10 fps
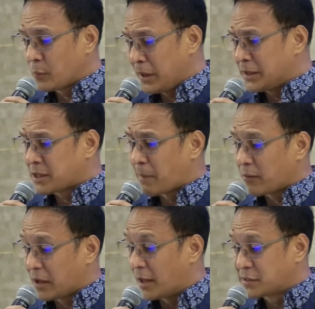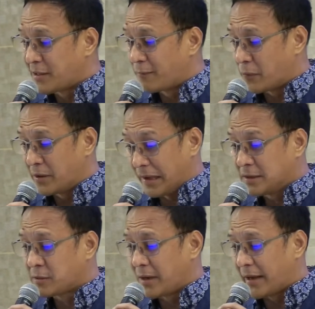It, it is about God's love
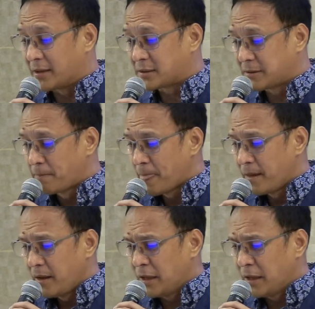for the Israelites.